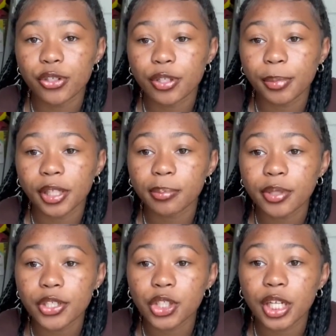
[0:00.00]
are being
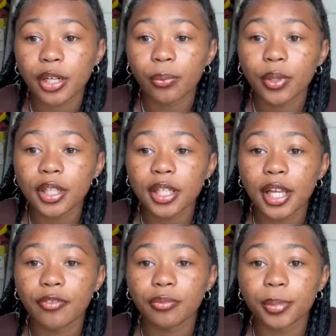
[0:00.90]
pushed, and it really
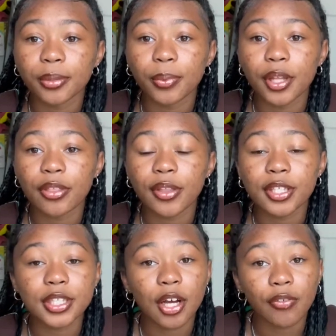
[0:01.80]
left me with
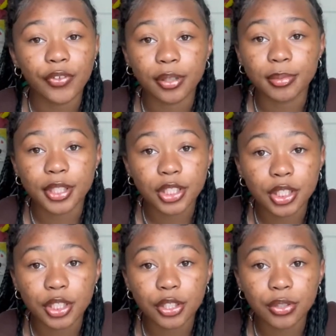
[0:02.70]
self-image
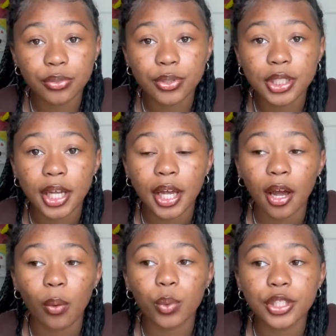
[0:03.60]
issues,
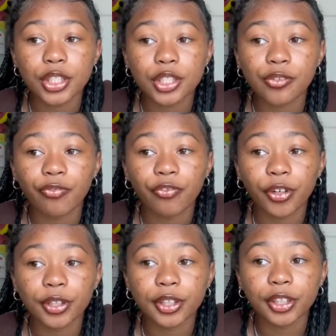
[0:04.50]
which
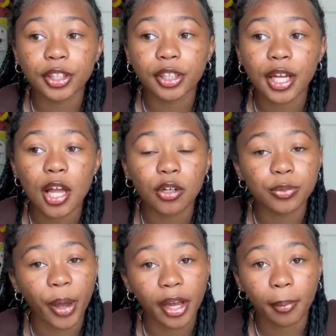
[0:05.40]
further held
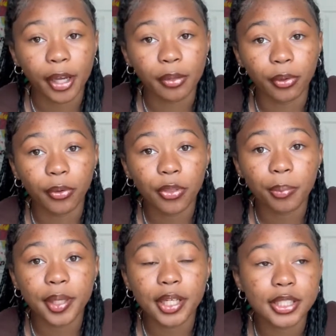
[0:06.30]
back my growth
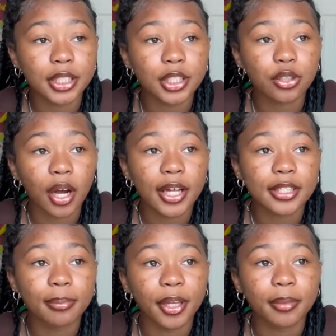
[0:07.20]
because it tried
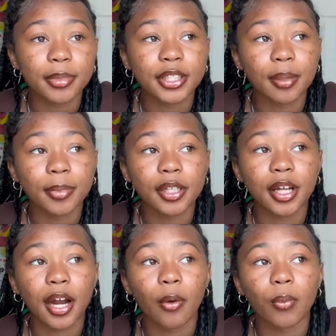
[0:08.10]
to make me something
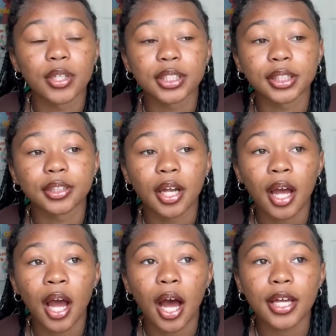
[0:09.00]
that I wasn't.
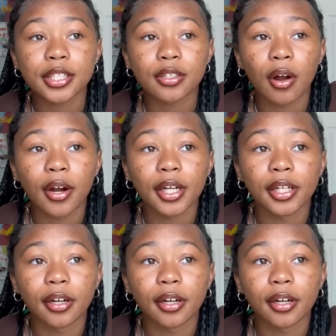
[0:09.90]
I started